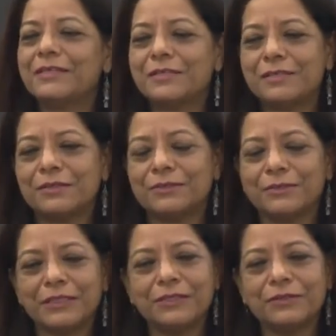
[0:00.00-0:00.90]

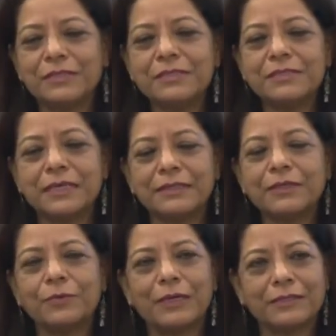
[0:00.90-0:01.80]
So, this is, I
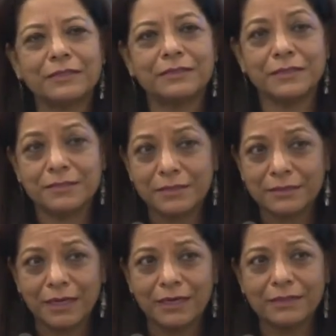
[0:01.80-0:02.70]
think, one of the things
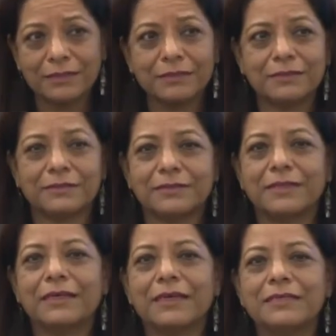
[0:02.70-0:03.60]
that I learn
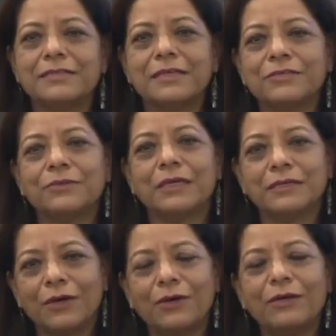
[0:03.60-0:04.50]
is that you
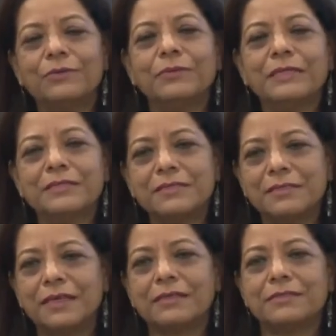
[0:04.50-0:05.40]
can always
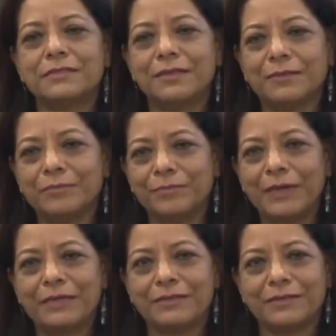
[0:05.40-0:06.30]
get
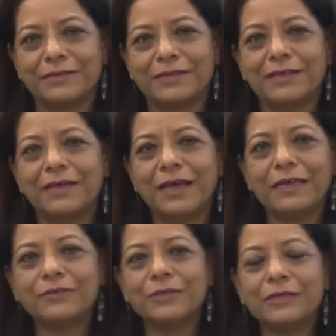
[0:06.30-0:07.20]
better
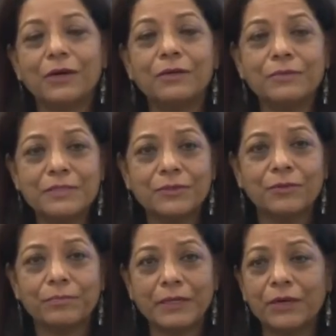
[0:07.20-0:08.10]
and you can always
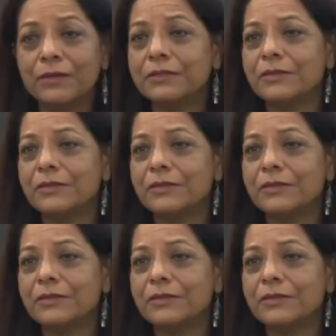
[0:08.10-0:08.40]
go beyond